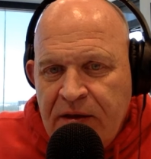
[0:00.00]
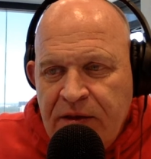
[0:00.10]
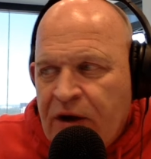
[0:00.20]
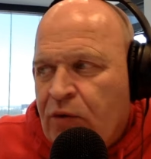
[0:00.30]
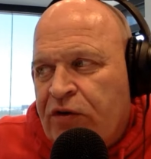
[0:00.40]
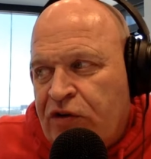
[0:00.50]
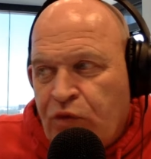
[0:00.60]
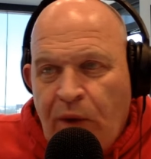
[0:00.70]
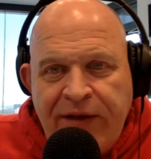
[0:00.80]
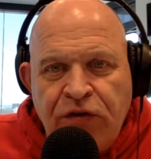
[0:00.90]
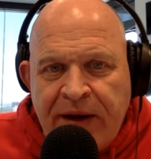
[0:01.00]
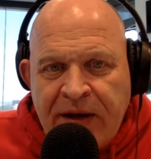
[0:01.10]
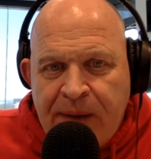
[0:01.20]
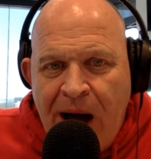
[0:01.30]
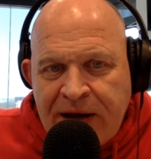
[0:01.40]
There were just way too many
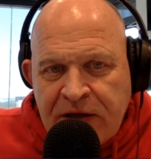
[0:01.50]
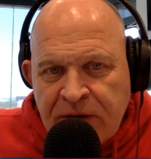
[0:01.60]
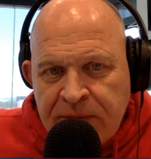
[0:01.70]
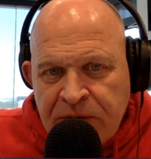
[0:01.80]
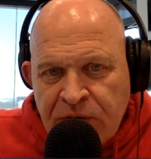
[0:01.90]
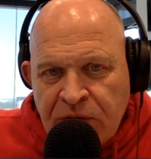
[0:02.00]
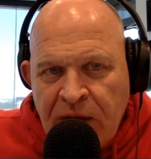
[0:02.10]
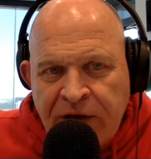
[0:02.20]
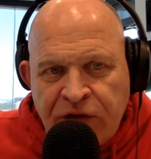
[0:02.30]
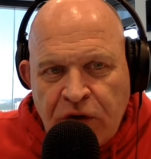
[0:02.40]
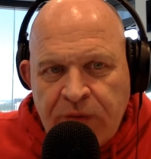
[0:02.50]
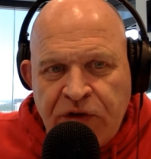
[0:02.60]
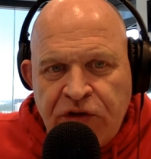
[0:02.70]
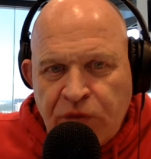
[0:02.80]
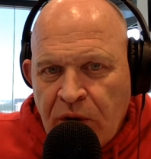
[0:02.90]
bodies up near the line of
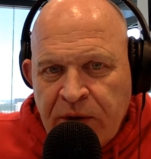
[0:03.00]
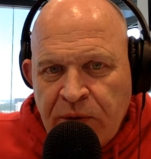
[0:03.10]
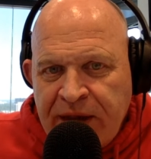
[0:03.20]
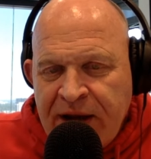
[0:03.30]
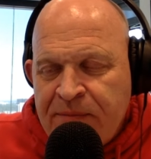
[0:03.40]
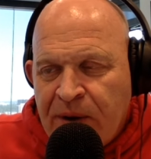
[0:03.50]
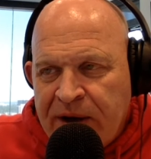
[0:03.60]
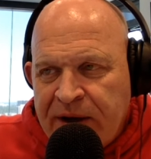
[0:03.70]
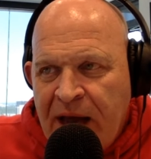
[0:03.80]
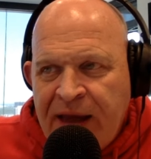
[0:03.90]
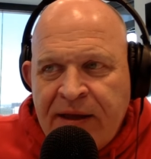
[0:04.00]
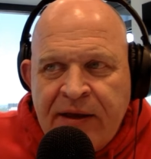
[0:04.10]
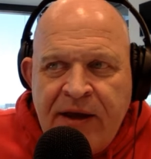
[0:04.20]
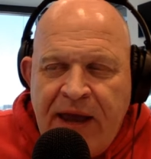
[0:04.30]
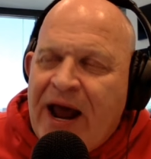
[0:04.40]
scrimmage to run it with anybody. I
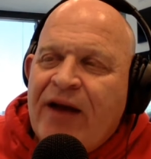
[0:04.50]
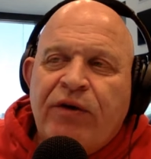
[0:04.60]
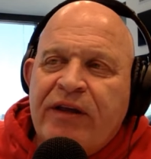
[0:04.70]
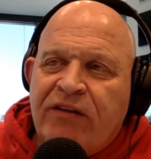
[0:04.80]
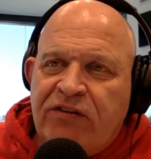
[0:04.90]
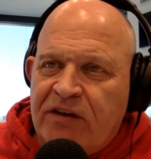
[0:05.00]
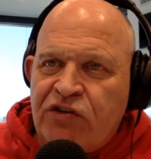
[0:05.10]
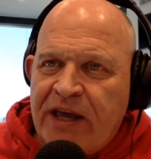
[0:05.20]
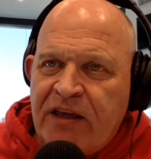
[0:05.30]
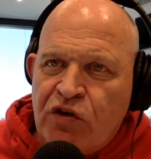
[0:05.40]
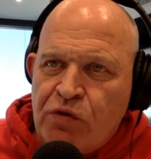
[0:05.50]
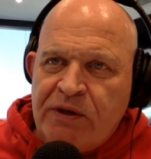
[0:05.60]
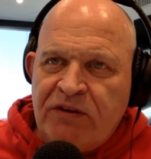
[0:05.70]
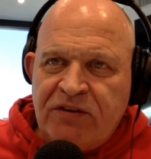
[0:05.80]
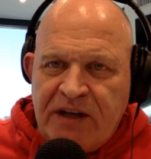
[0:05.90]
don't need CJ
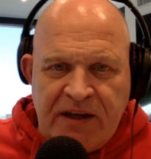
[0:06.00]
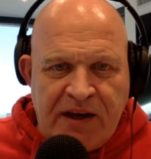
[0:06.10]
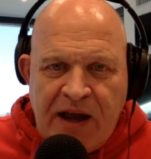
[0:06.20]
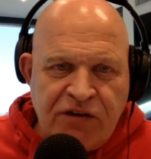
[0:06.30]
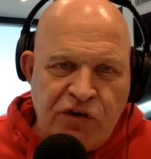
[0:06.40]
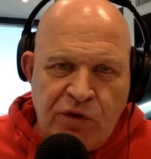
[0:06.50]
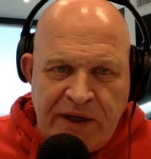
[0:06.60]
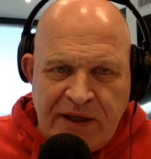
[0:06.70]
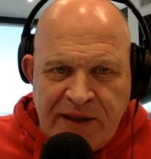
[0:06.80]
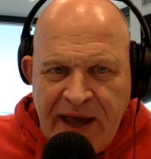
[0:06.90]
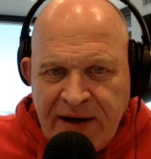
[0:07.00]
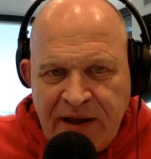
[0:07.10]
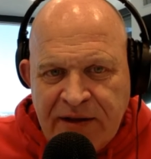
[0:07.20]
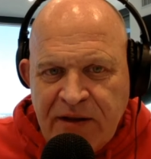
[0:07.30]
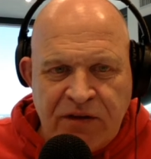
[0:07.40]
QB sneaking. I just don't need that.
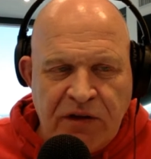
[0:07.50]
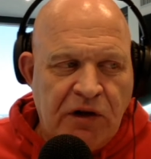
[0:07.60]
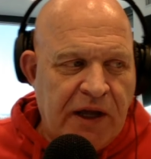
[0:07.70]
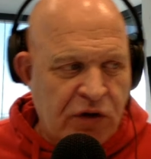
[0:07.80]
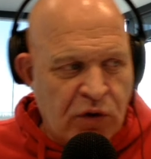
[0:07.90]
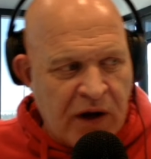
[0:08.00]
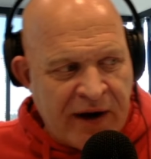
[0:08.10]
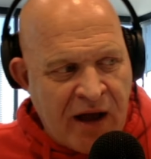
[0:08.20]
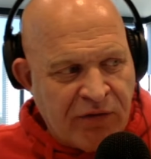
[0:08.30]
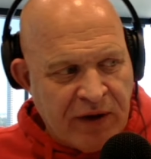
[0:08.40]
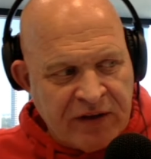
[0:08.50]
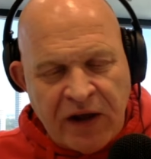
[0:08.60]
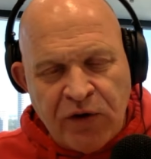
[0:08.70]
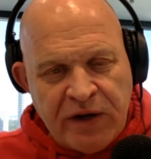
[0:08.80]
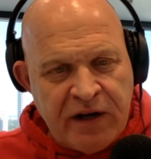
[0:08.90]
It's a little like Yordan Alvarez.
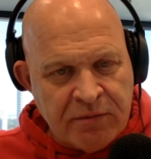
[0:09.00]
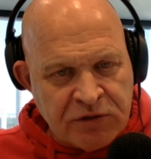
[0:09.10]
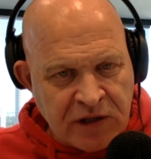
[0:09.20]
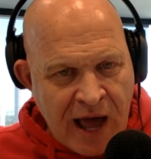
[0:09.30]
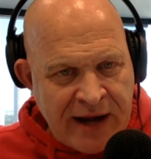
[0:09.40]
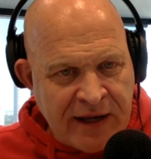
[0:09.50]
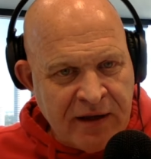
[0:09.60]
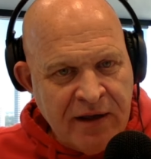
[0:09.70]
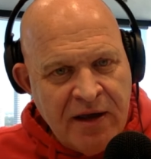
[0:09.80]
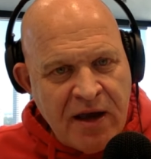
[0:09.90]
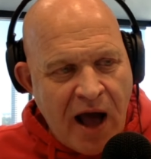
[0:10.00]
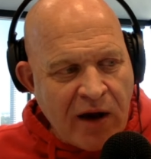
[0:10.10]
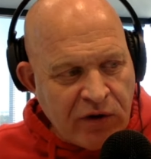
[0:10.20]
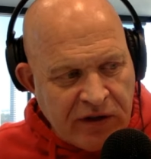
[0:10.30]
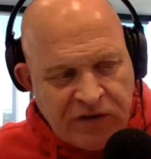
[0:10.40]
I don't need him sliding. I
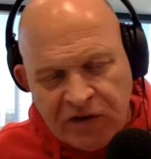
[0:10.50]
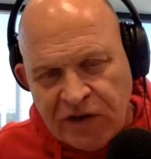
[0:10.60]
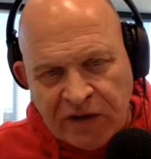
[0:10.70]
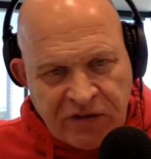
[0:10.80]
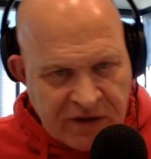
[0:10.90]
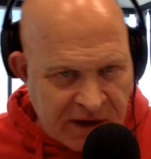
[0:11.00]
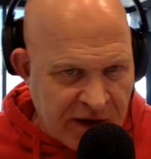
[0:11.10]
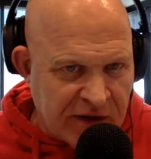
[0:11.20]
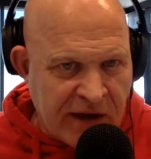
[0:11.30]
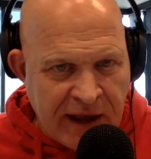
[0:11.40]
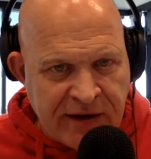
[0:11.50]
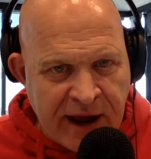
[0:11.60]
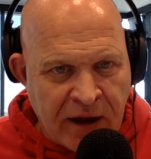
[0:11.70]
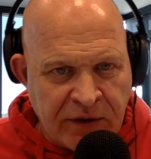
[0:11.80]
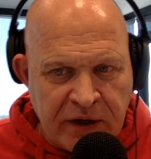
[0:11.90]
don't need CJ sticking his head
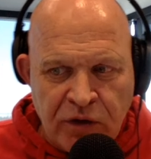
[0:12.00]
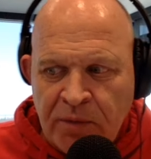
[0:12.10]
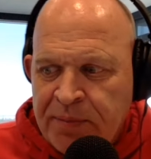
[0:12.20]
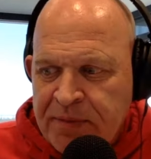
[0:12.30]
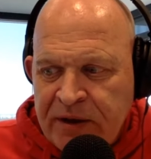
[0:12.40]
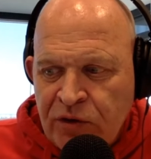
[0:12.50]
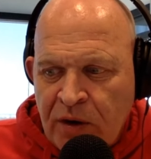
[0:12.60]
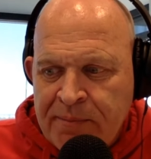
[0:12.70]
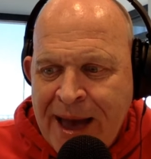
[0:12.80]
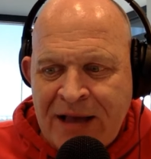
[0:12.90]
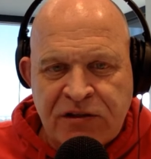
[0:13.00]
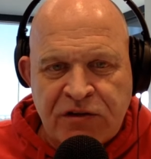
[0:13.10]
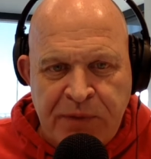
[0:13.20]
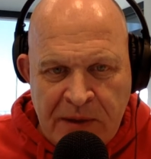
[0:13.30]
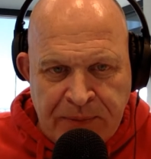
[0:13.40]
down into a mass
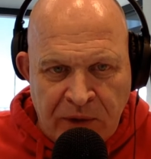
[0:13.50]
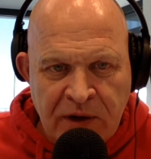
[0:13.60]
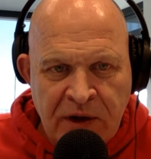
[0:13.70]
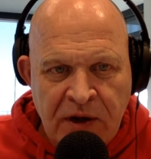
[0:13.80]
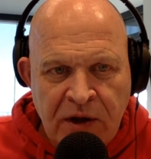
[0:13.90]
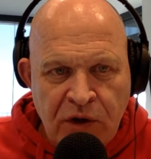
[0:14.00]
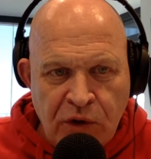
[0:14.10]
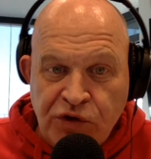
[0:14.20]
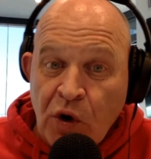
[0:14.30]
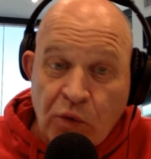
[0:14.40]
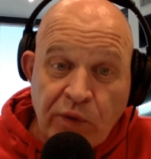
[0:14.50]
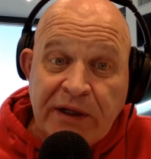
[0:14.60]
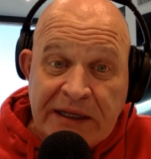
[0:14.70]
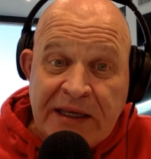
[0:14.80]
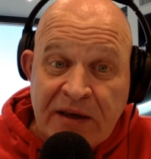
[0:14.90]
of people who don't
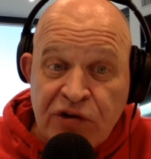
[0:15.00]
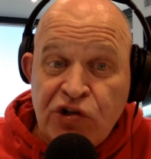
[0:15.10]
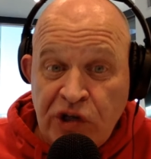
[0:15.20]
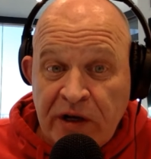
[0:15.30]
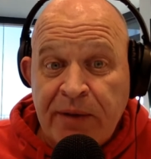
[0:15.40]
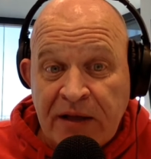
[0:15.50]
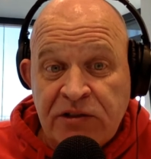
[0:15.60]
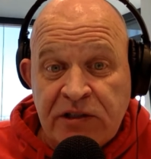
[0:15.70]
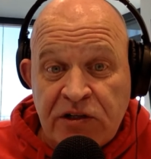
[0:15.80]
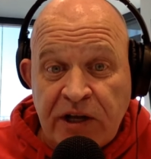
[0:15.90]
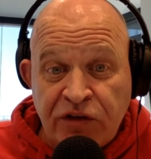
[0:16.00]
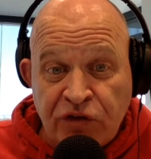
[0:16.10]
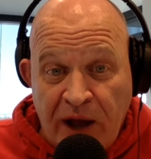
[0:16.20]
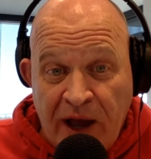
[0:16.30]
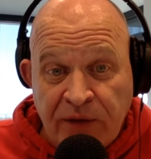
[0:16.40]
really give a shit about CJ
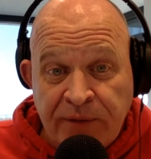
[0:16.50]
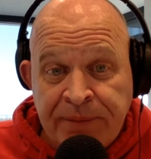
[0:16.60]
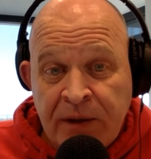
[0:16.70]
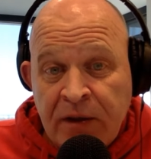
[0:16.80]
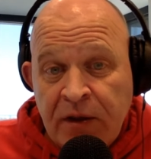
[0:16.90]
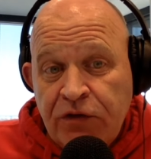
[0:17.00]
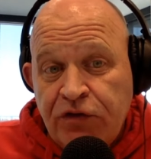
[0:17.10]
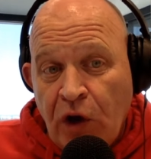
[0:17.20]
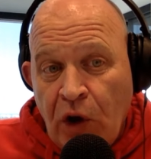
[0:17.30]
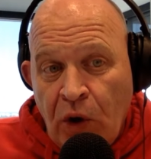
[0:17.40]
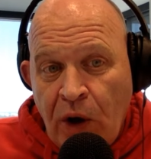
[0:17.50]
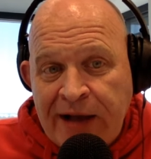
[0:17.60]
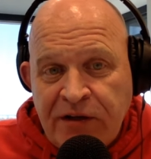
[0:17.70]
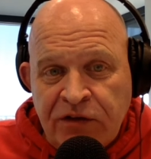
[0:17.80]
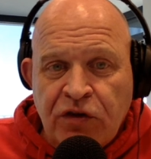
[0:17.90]
Stroud. So I
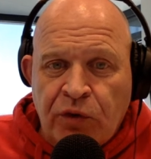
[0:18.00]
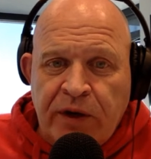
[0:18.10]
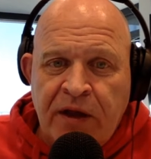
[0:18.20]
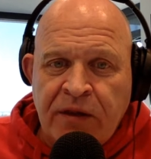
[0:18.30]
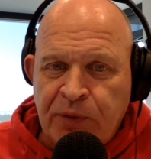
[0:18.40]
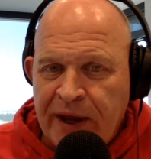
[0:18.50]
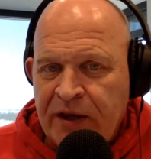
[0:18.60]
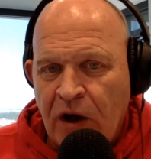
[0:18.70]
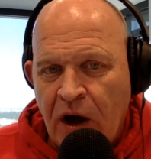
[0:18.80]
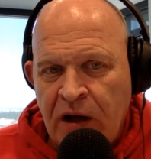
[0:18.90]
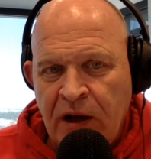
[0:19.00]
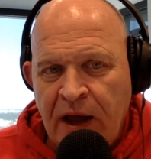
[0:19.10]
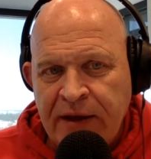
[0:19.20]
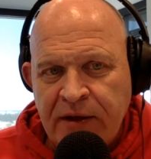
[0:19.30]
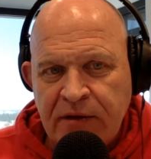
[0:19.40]
disagree on the play call.
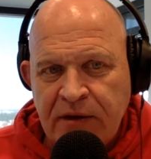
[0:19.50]
I